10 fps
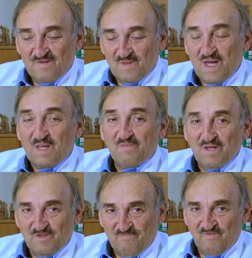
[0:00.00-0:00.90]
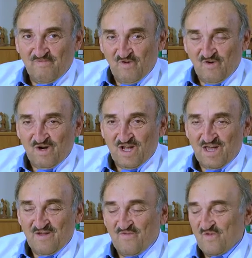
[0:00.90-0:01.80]
9 months before
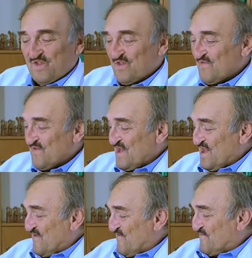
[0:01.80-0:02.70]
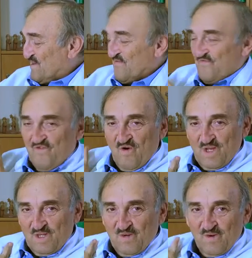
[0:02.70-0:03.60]
I have been
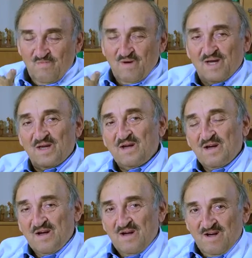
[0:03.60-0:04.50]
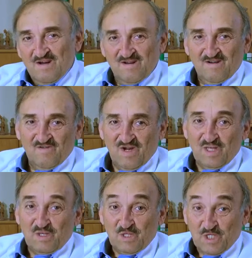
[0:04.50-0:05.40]
fallen on my
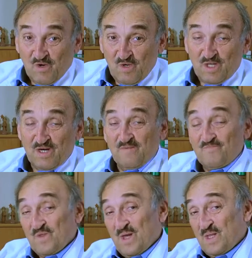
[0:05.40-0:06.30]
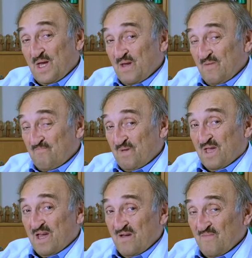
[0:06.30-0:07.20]
right shoulder, and I
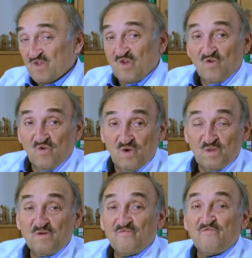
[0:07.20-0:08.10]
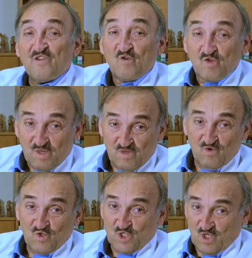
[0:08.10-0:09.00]
became a so-called frozen
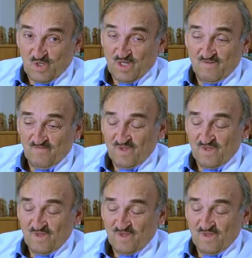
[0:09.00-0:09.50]
shoulder.